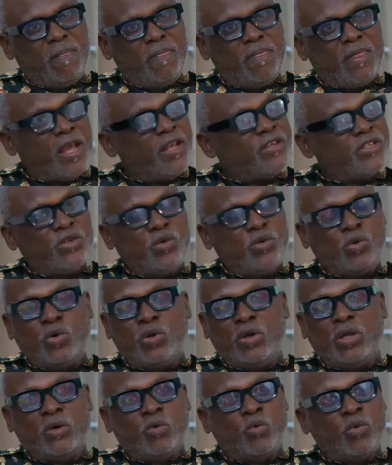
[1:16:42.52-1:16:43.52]
That's the
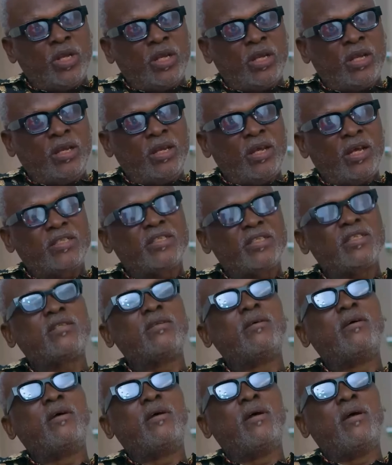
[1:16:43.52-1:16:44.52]
only way that
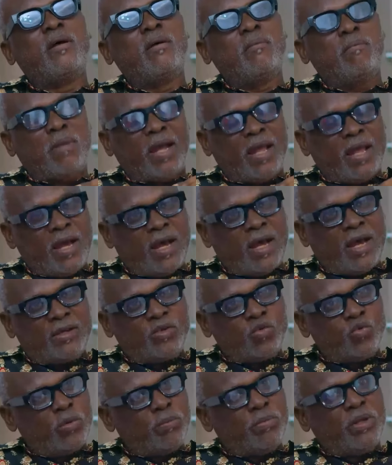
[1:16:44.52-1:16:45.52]
my
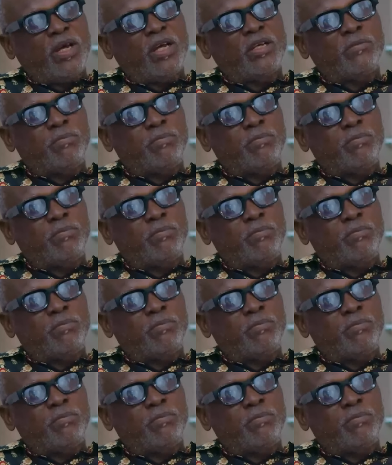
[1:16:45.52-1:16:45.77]
heart will be at